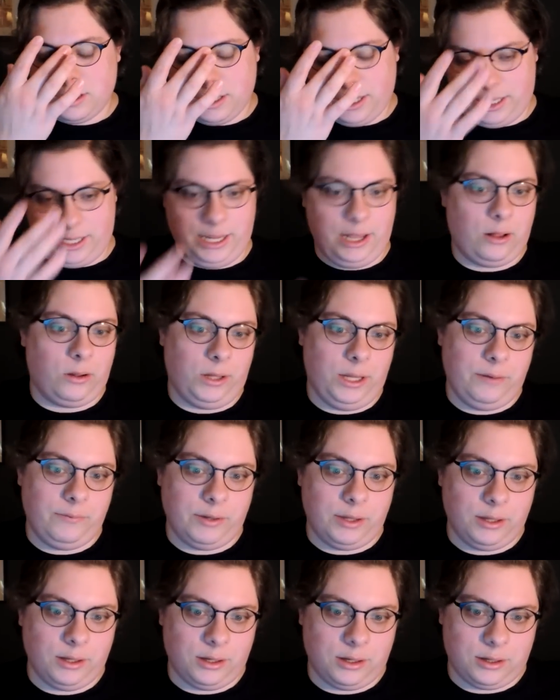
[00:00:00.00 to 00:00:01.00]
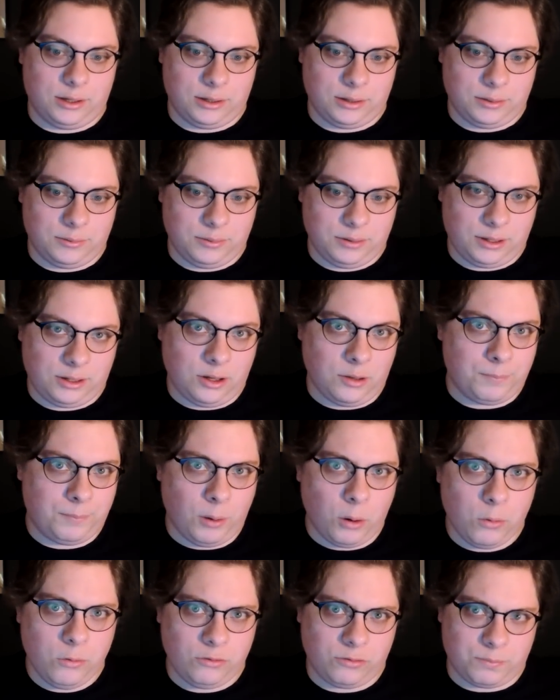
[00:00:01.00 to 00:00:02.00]
And hell, even the
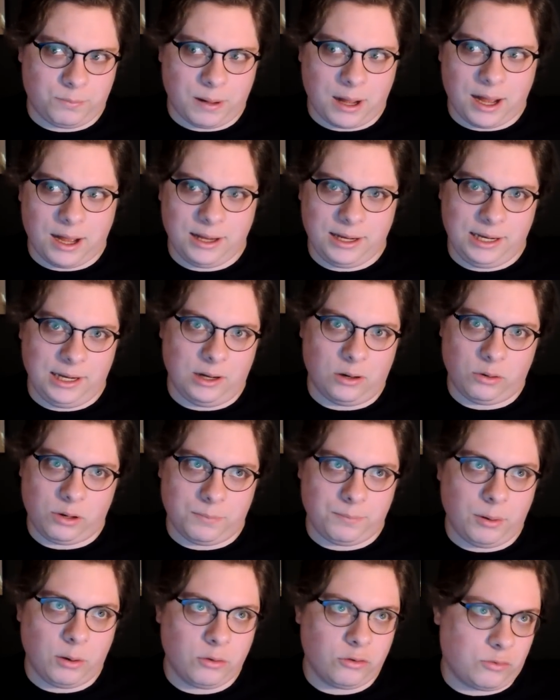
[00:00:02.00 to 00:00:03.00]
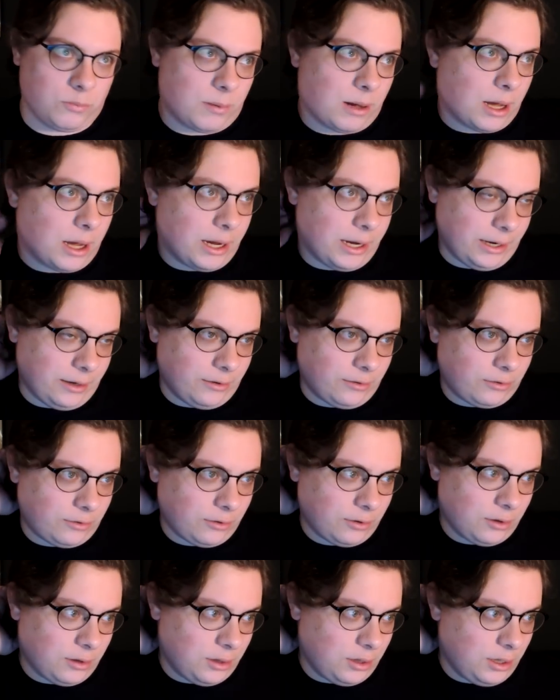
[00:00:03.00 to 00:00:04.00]
composed bo- you know composed
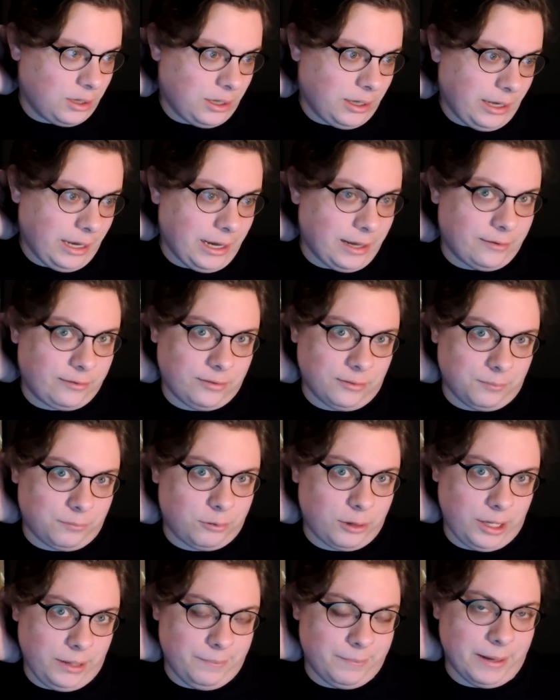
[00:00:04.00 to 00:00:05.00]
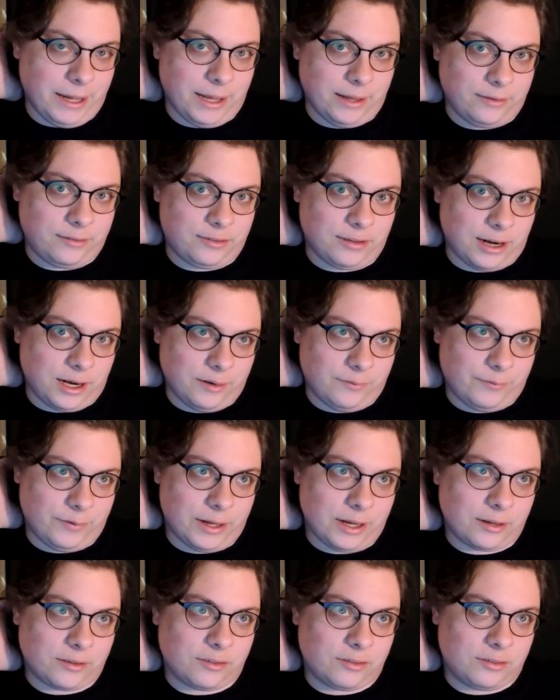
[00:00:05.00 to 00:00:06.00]
minds had some pretty bad side
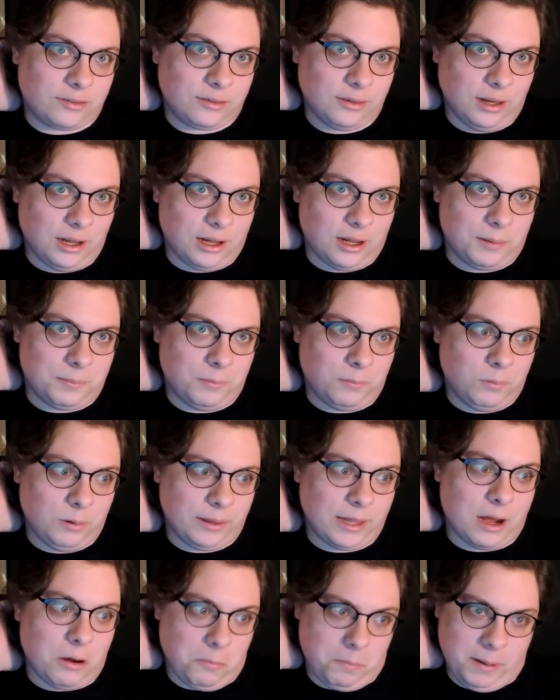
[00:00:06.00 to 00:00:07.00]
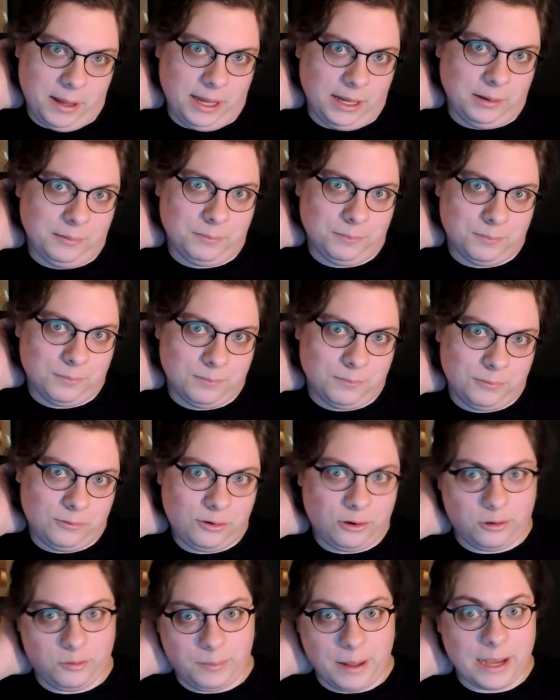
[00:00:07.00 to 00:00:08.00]
effects um, without being
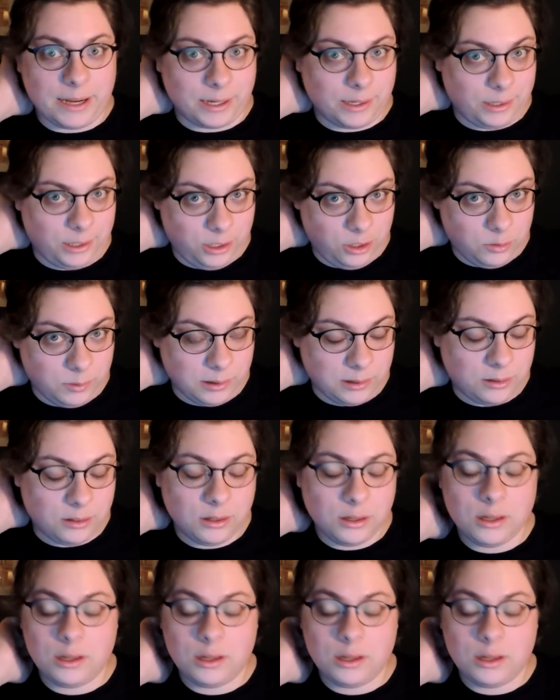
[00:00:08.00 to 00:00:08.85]
turned back into human.